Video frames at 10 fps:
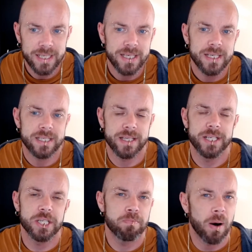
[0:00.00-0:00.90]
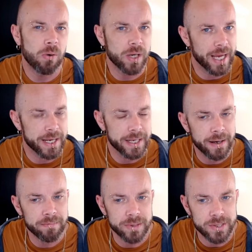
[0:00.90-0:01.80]
So they're just bulking out your
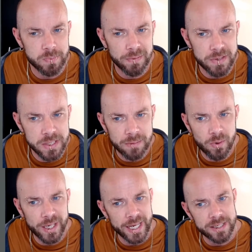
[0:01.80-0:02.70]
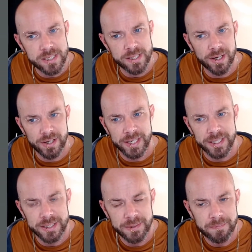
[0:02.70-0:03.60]
numbers. But for someone getting
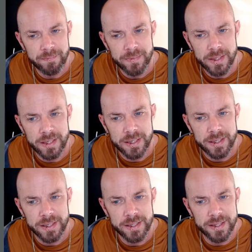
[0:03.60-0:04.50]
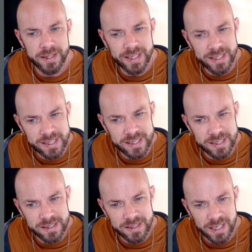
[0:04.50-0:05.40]
started,
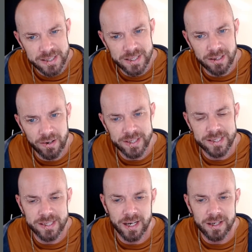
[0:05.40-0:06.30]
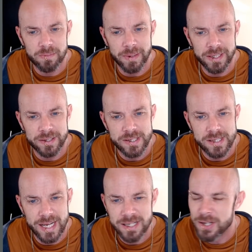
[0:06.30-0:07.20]
this does kind of suck,
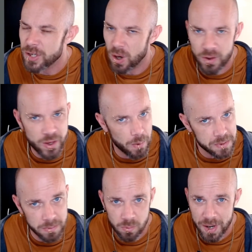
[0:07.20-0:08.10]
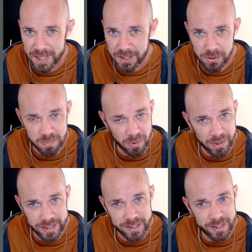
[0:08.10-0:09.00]
because that's not the optimum way to use
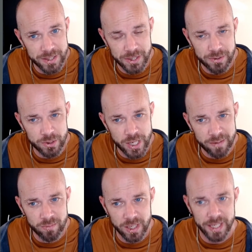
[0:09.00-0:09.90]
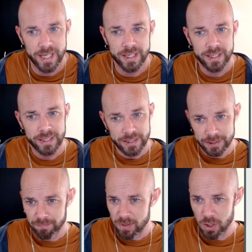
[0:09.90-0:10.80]
boys. You generally,
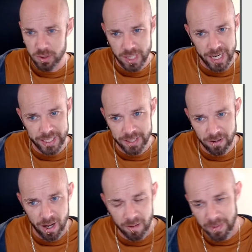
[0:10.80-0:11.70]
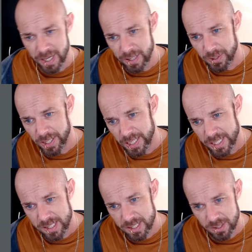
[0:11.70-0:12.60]
you tailor your army or your
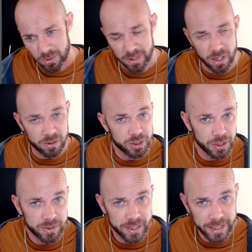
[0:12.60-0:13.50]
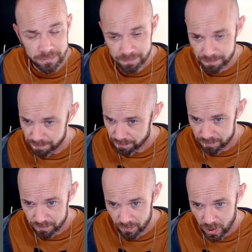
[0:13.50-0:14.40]
list to sort of go shooty,
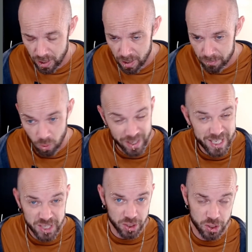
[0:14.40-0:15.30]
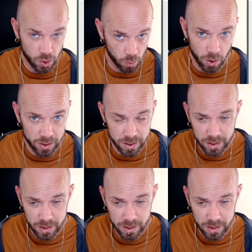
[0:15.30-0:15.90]
or at least just squad.